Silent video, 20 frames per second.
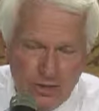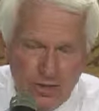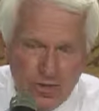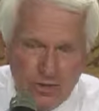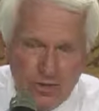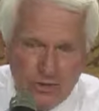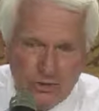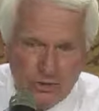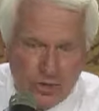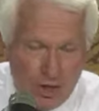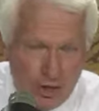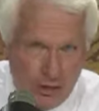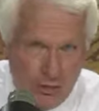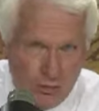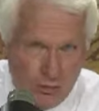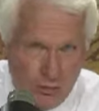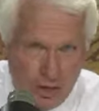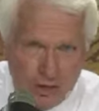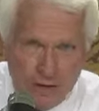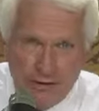So
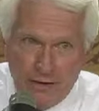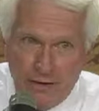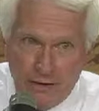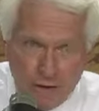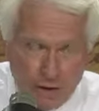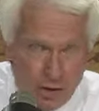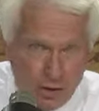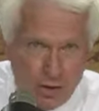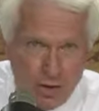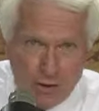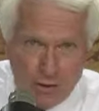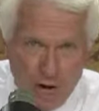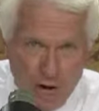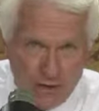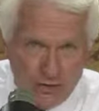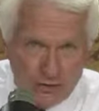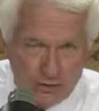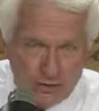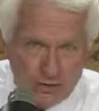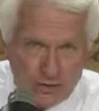one of the little-known
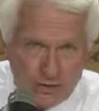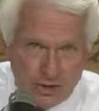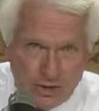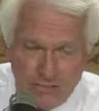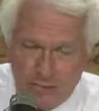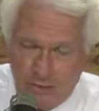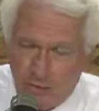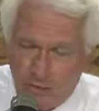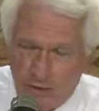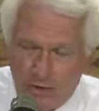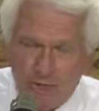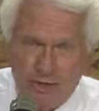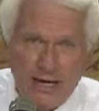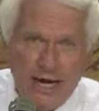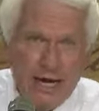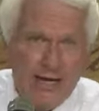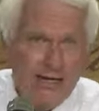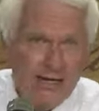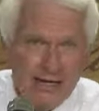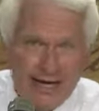authors of the Word of
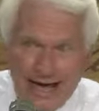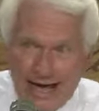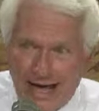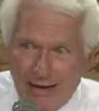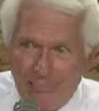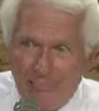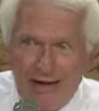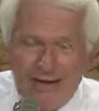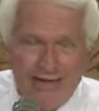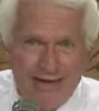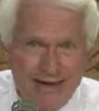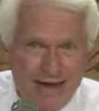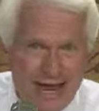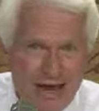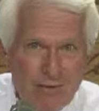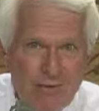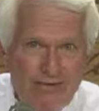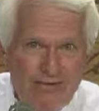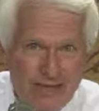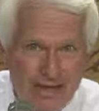God, a guy by the
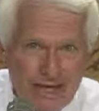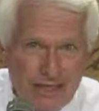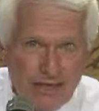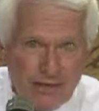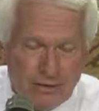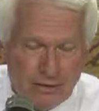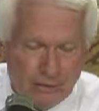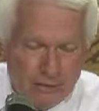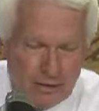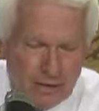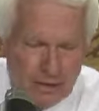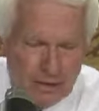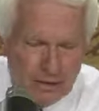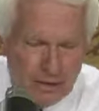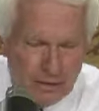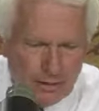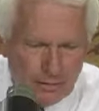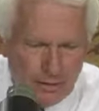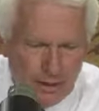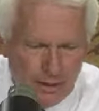name of Ethan
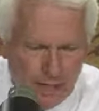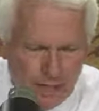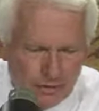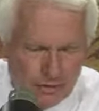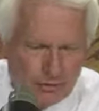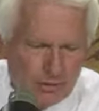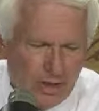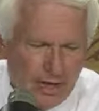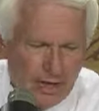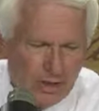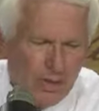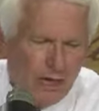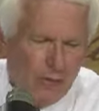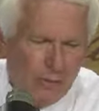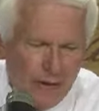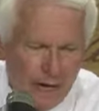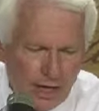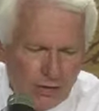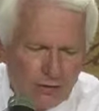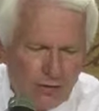the Ezrahite.
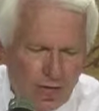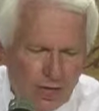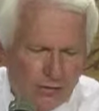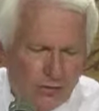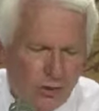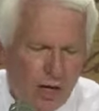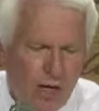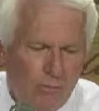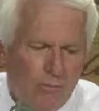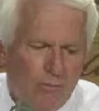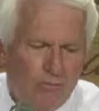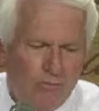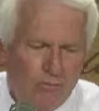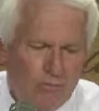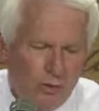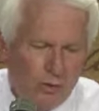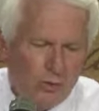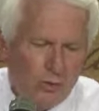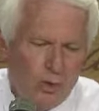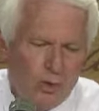Anyway, here's how Psalm
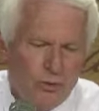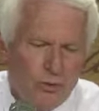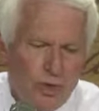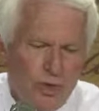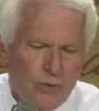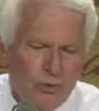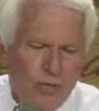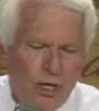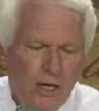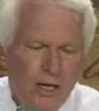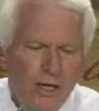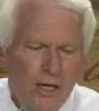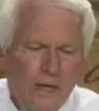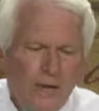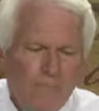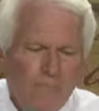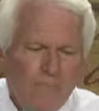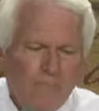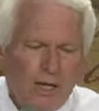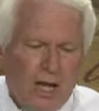verse 1 goes.
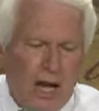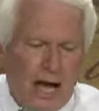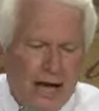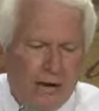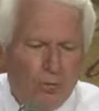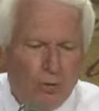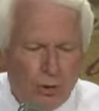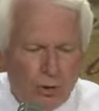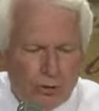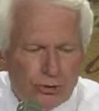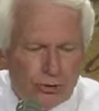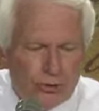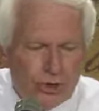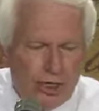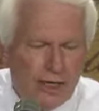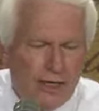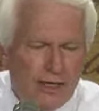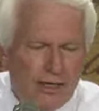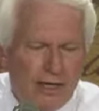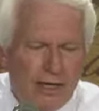I will
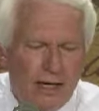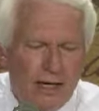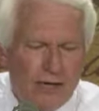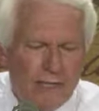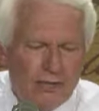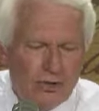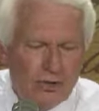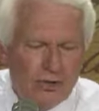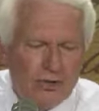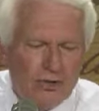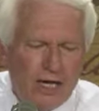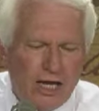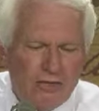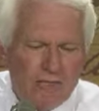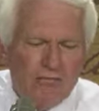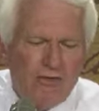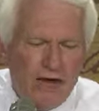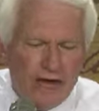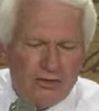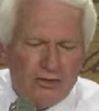sing of the
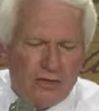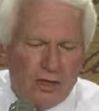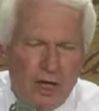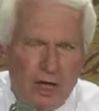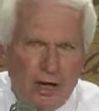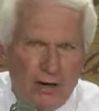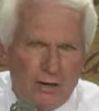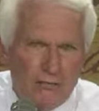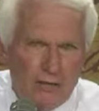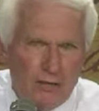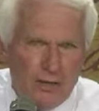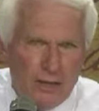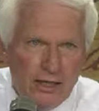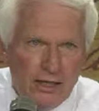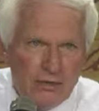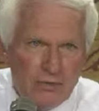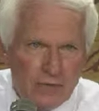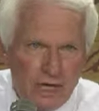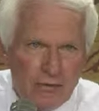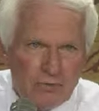steadfast love, the
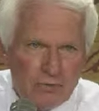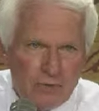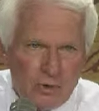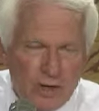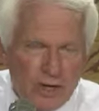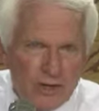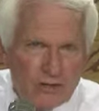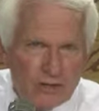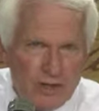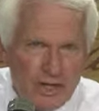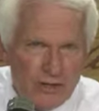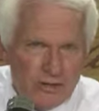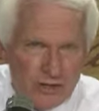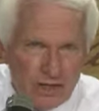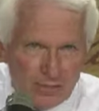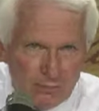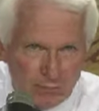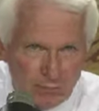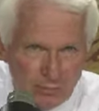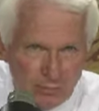King James translates
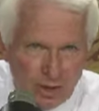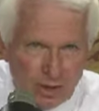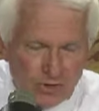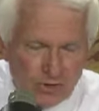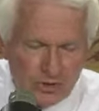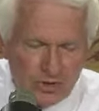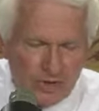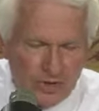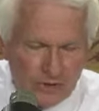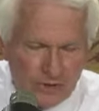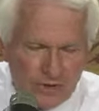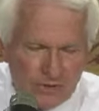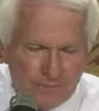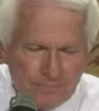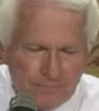it mercies.